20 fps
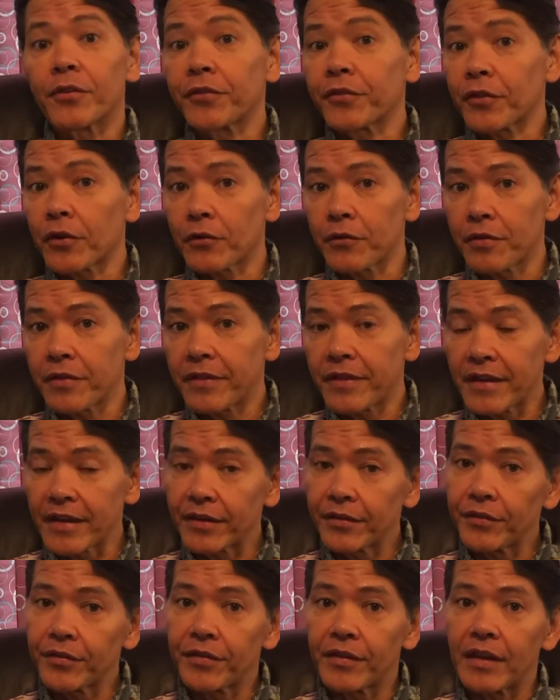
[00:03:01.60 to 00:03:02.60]
certain
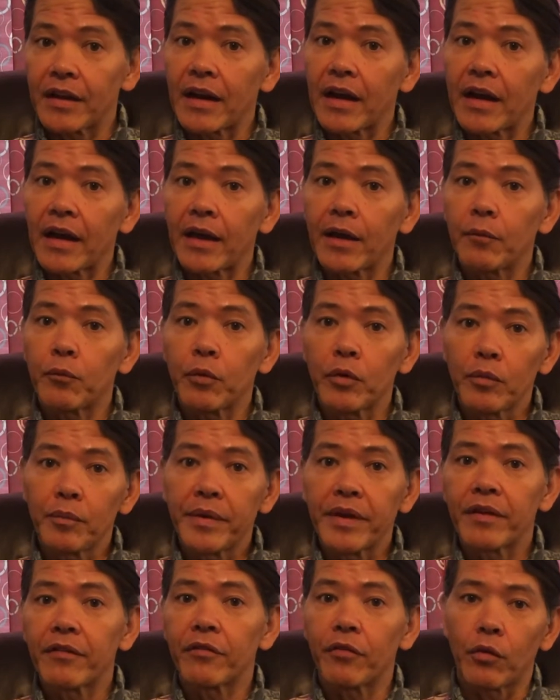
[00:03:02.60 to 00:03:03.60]
things that I will be
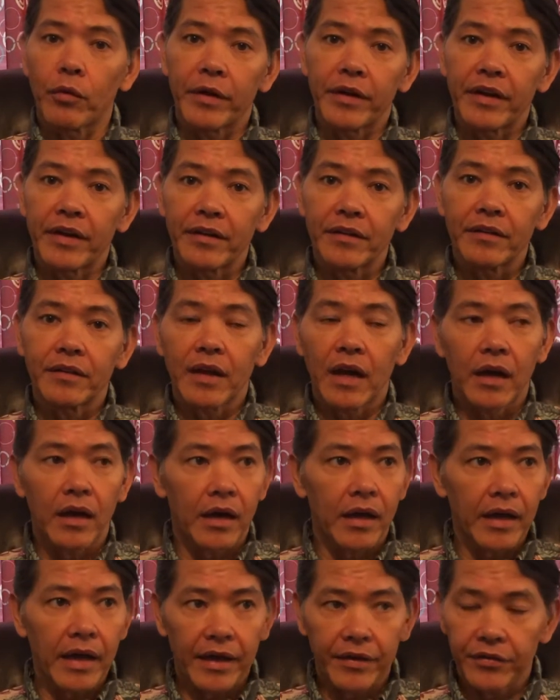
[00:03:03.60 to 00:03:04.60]
avoiding,
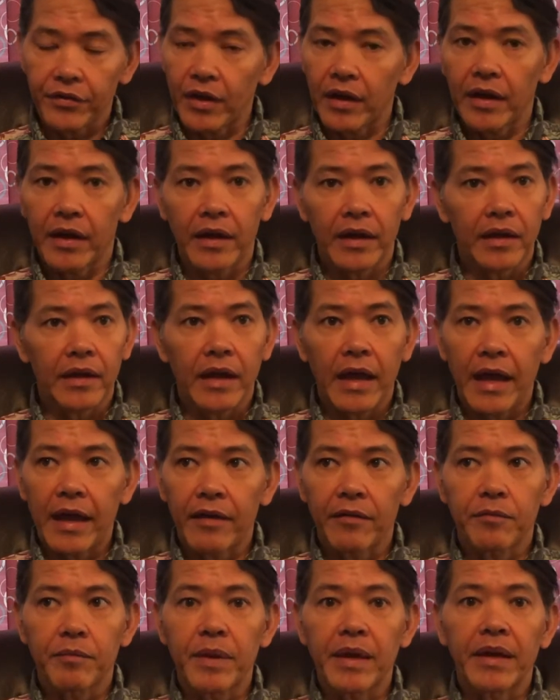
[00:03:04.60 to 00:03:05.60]
as I
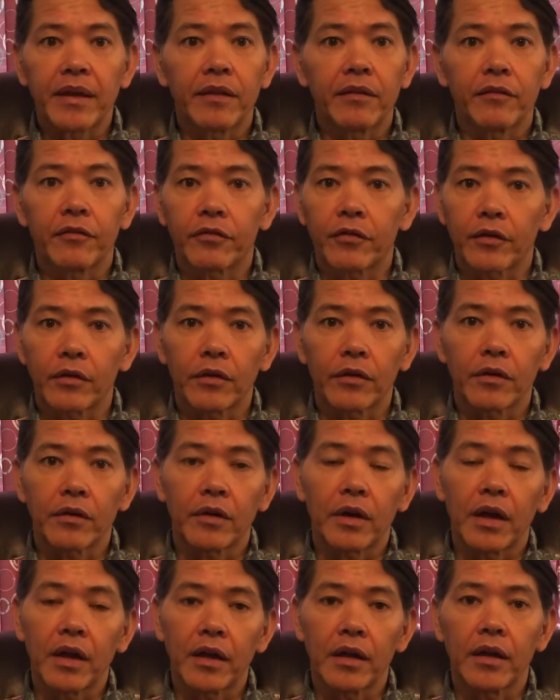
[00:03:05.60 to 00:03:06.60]
have been for,
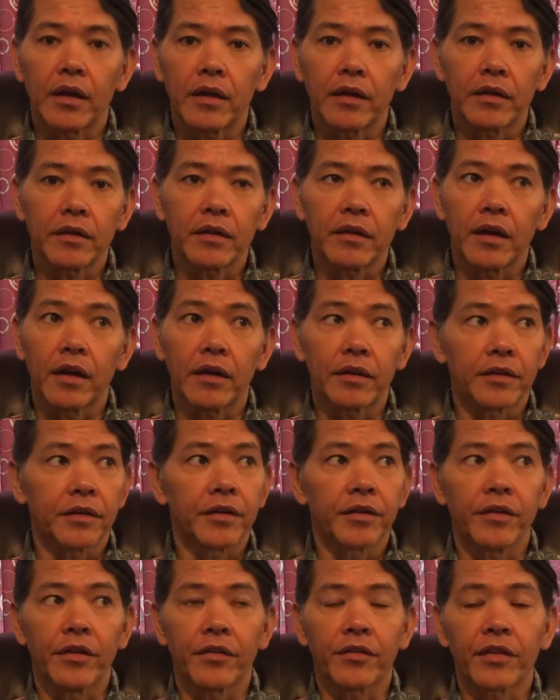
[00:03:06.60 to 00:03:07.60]

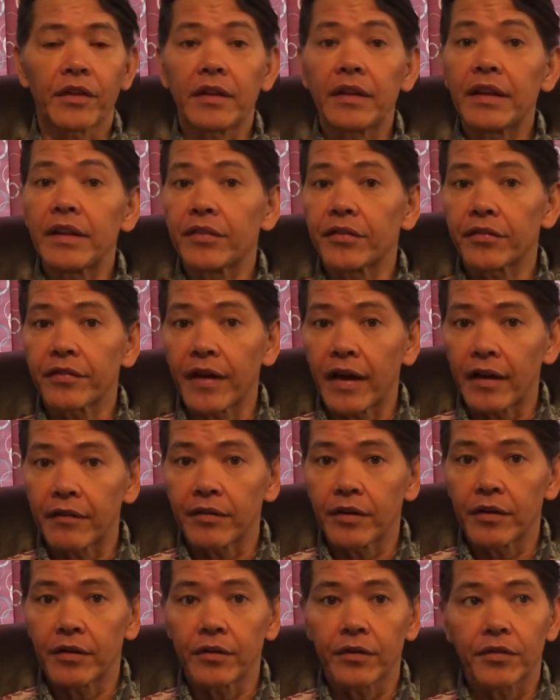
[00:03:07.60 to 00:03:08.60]
goodness, at least 5
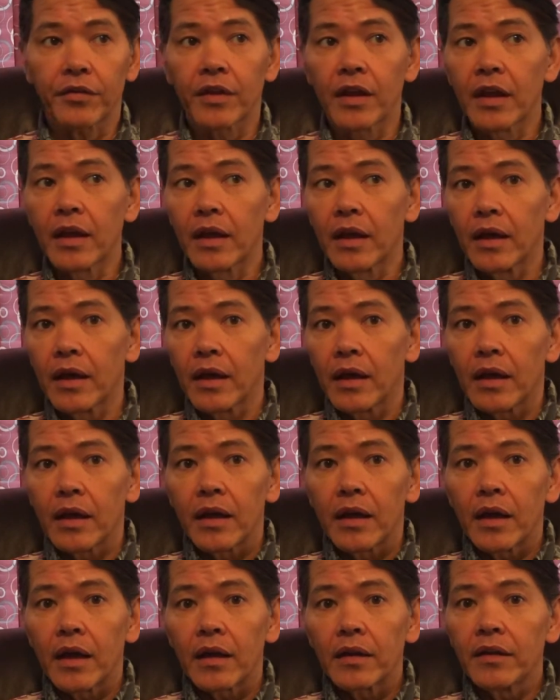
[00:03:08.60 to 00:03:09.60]
years.
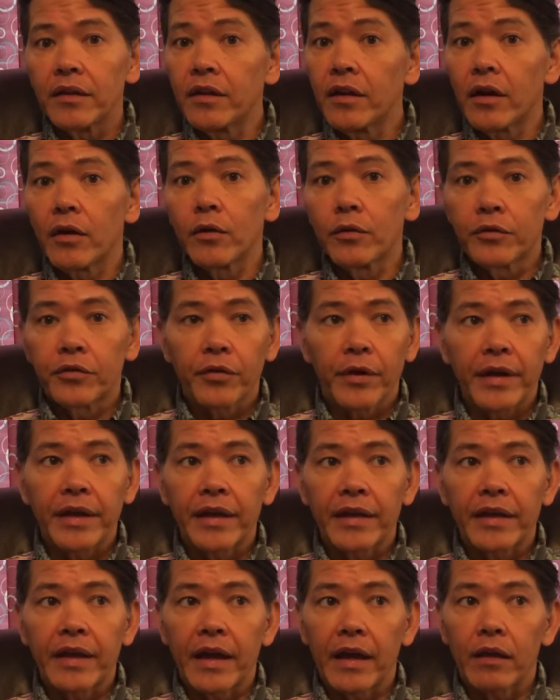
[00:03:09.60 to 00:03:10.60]
No drinking
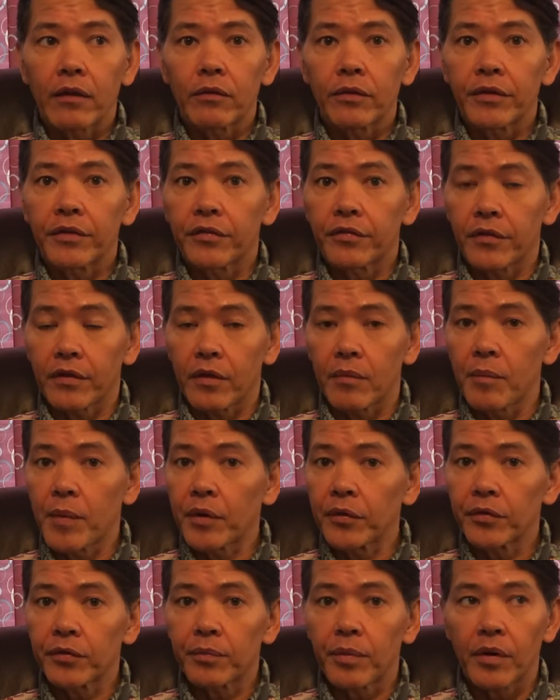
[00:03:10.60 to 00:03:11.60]
calories for the
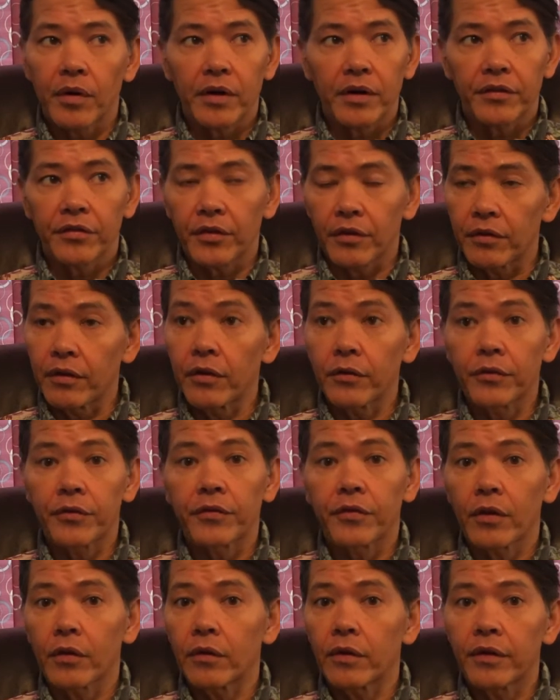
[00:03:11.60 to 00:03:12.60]
most part, so no
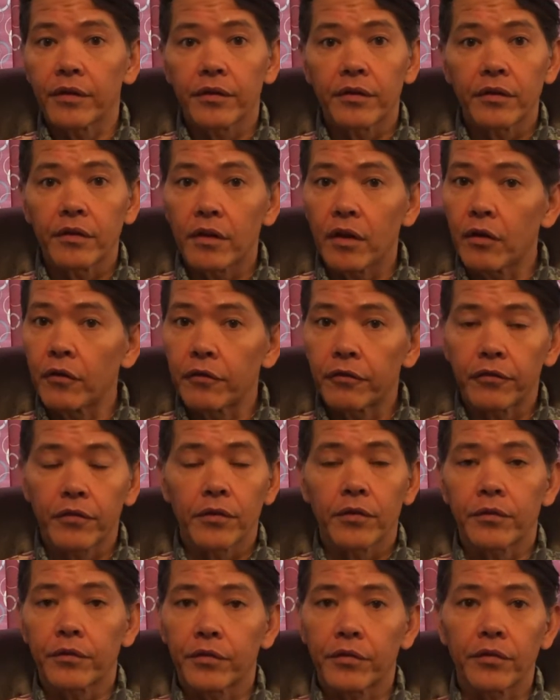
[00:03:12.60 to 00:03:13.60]
soda, no
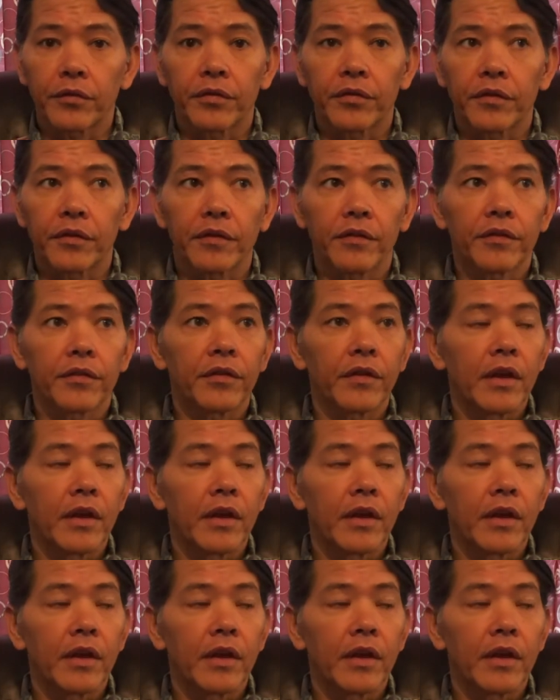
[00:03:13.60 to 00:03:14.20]
fruit juices.